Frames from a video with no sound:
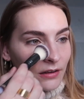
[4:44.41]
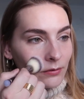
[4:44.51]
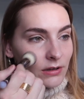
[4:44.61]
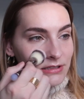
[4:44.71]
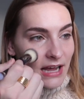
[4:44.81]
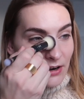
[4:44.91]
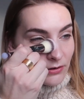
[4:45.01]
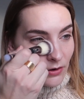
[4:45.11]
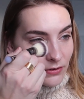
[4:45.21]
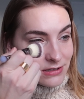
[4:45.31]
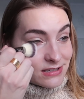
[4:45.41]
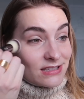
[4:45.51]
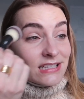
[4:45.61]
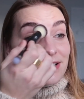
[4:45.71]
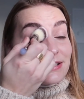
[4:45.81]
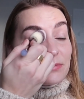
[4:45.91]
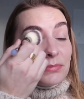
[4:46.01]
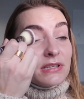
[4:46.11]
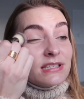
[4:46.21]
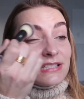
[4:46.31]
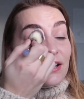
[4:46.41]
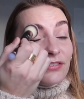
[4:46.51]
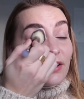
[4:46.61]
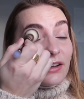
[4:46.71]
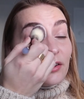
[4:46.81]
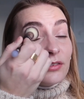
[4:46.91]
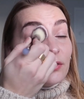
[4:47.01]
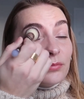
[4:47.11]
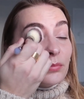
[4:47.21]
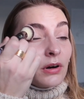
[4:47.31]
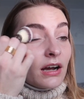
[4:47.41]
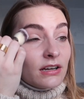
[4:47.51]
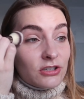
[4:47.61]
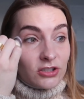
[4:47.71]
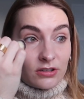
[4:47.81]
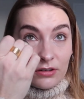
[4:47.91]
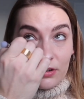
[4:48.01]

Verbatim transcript: was I don't know if this is the specific brush